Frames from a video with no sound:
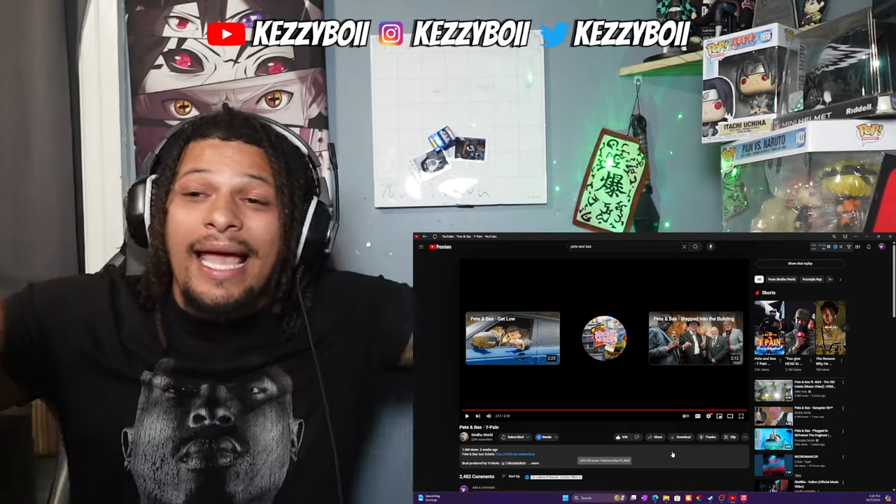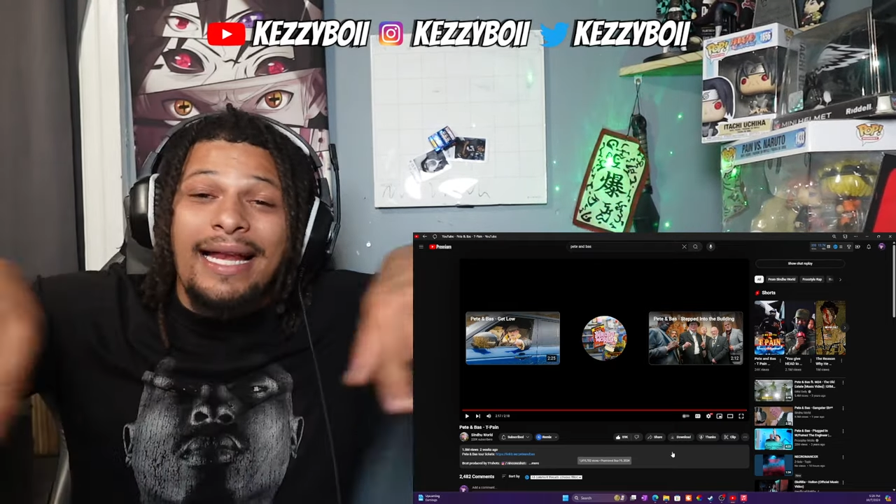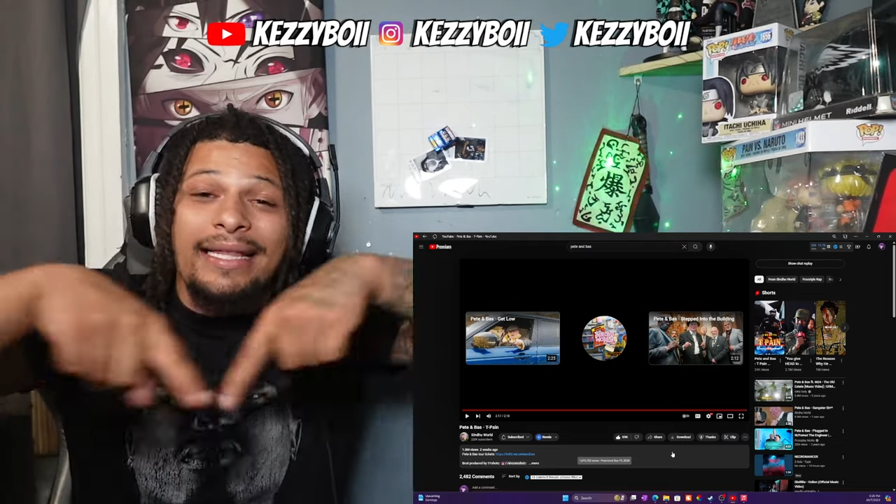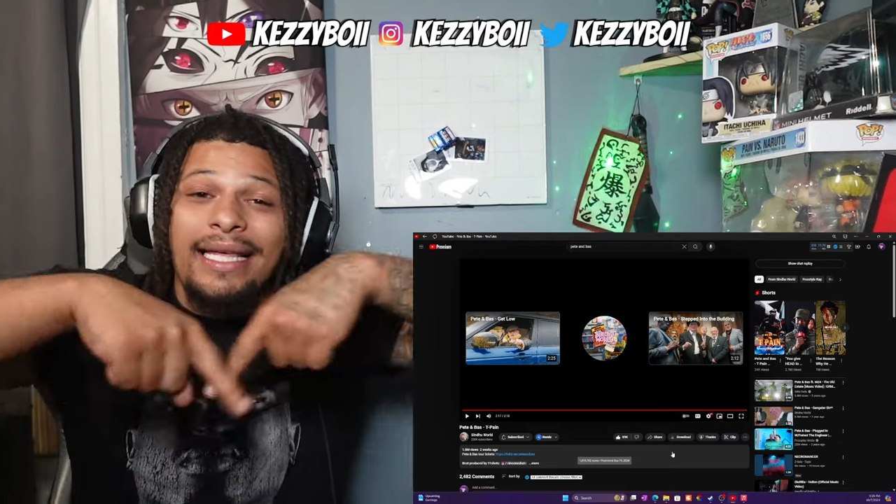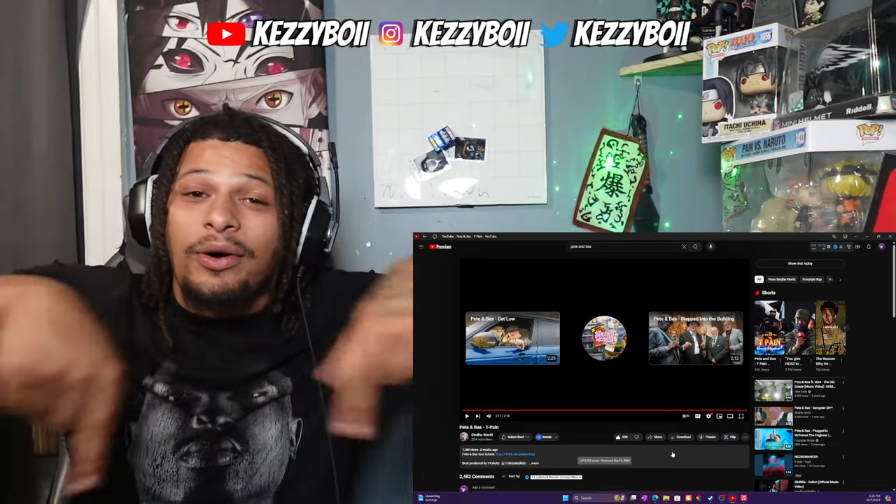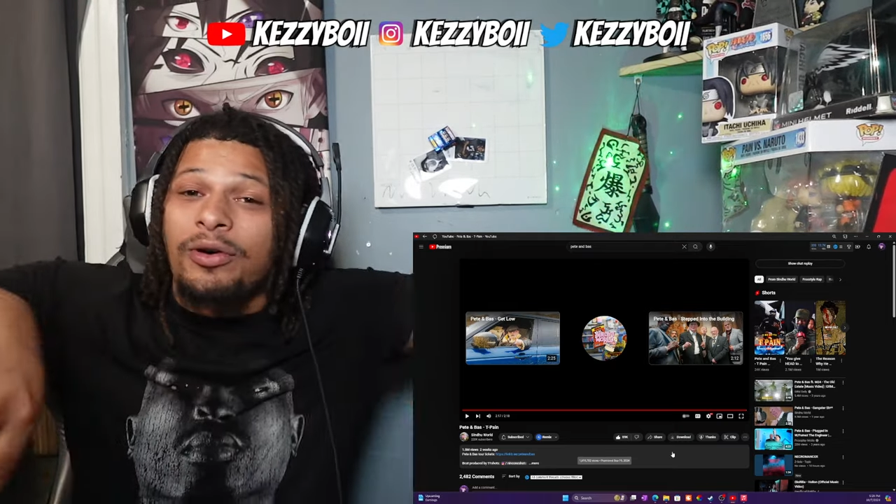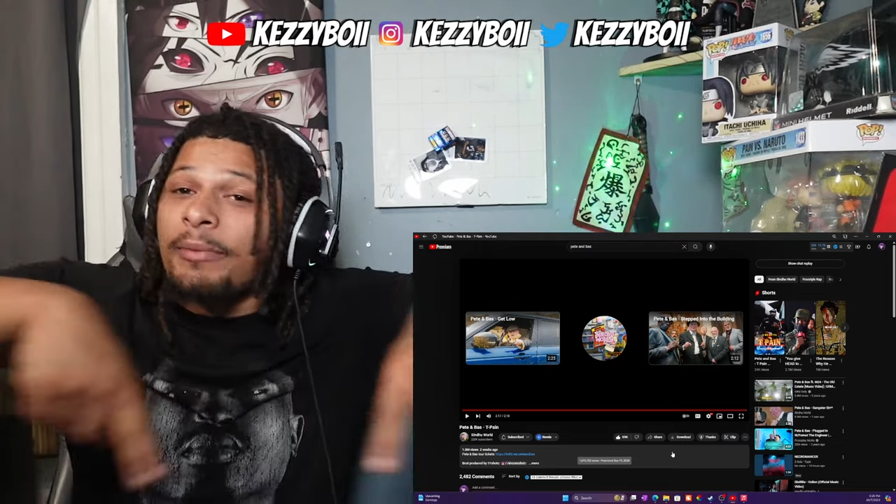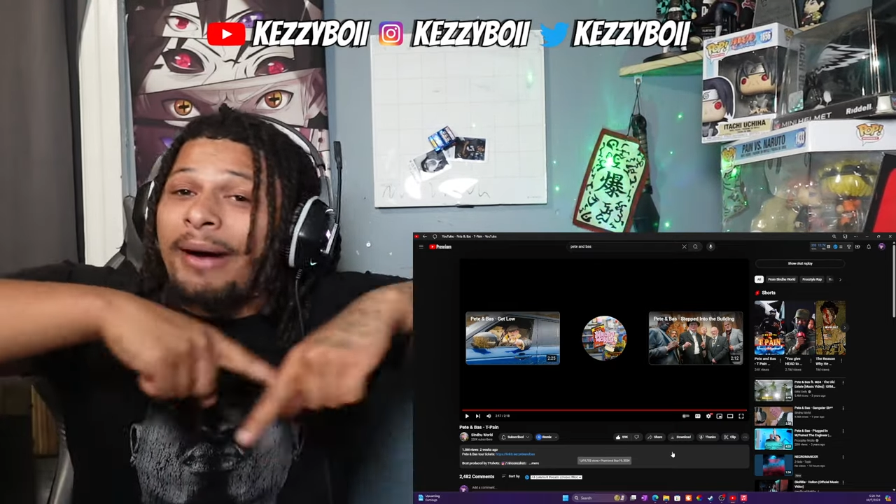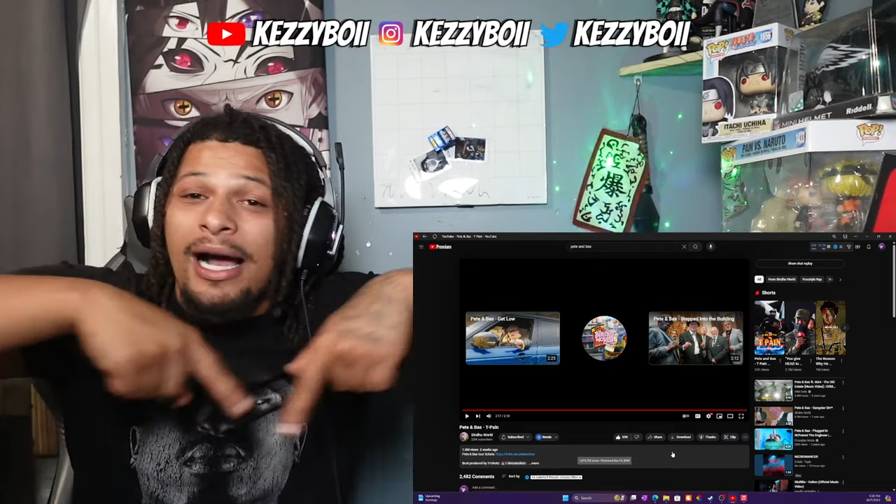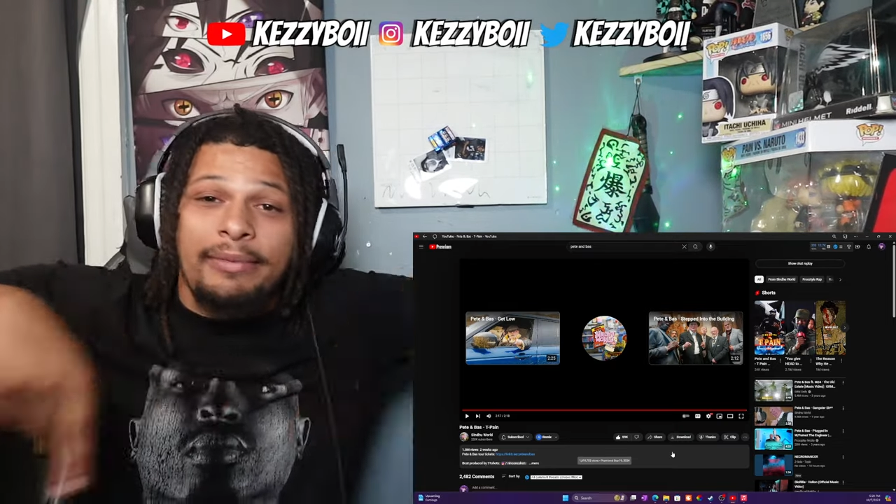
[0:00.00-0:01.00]
anything on the
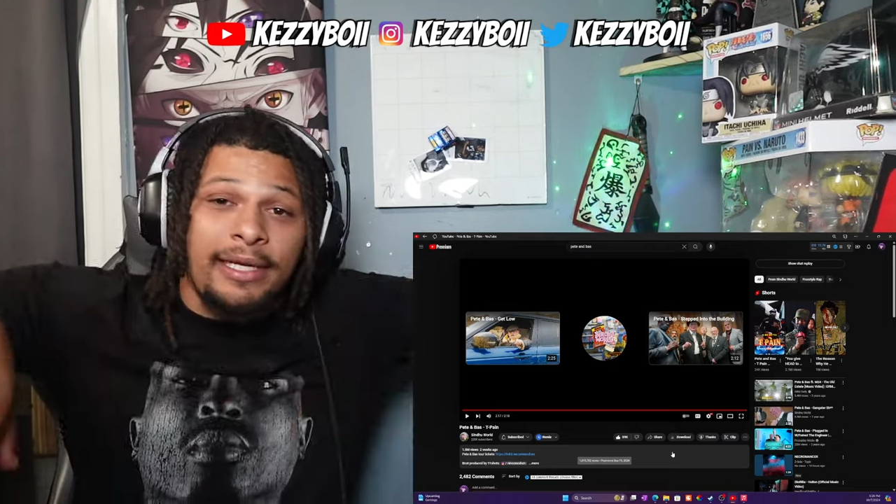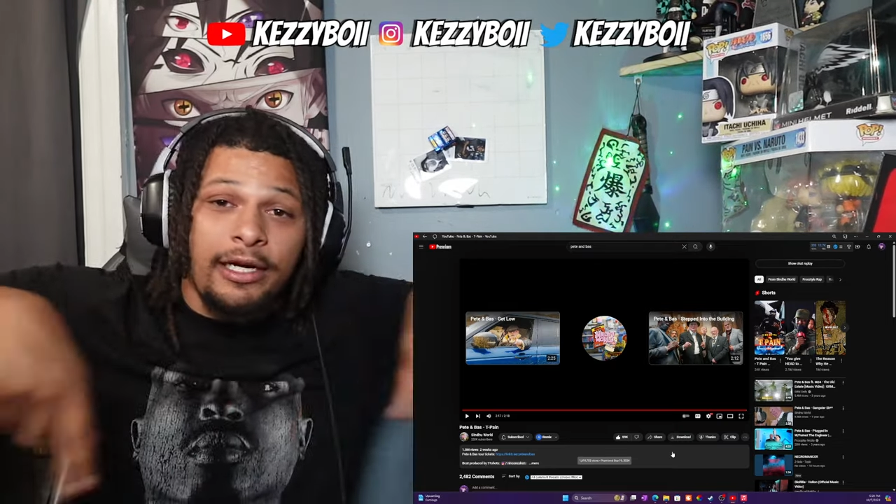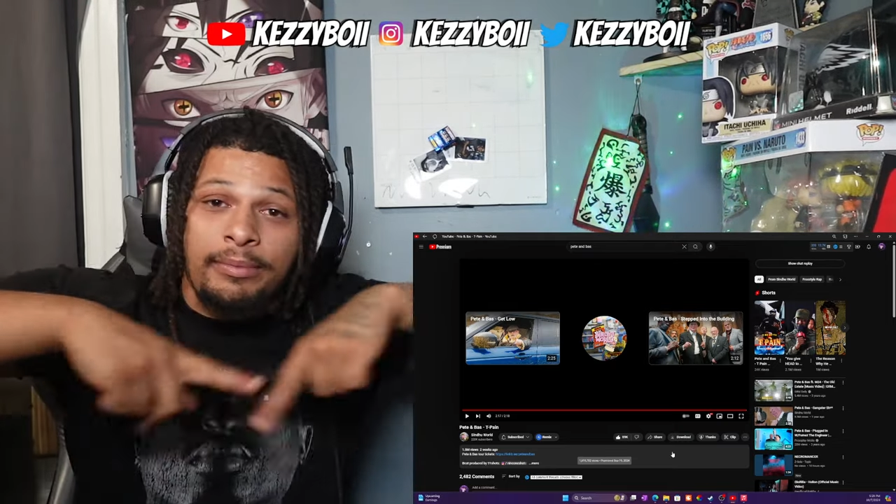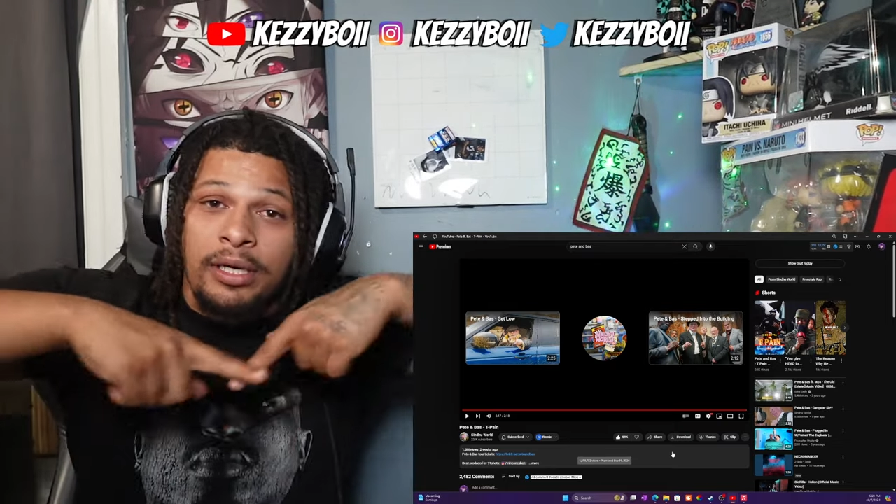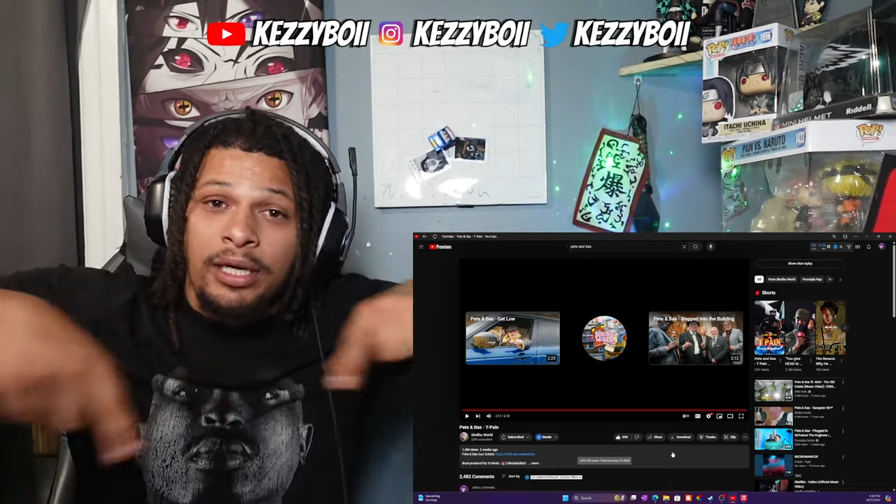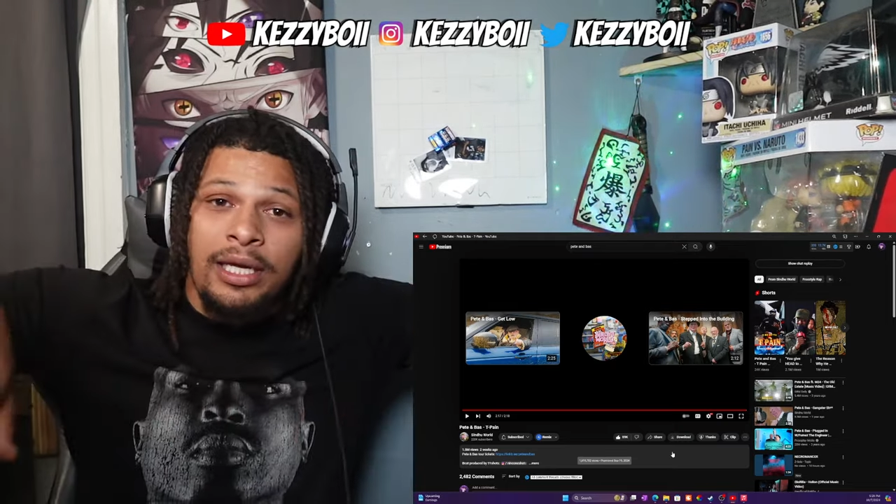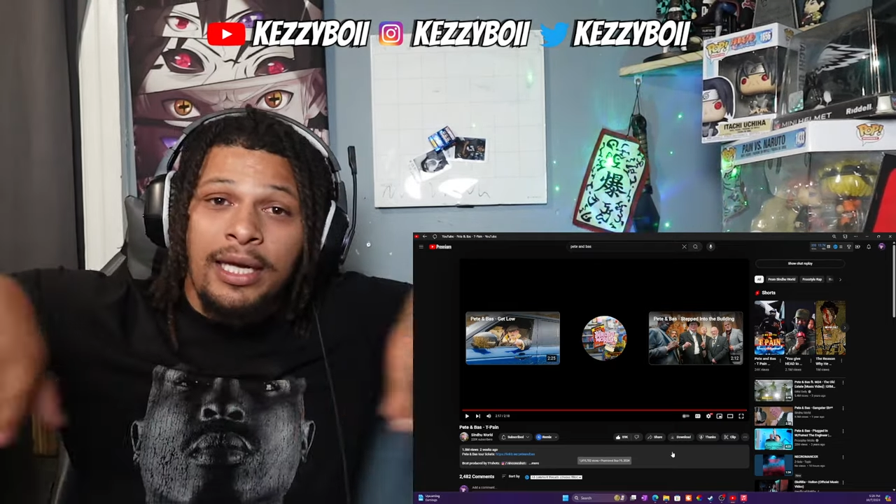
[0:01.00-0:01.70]
bottom here, bro.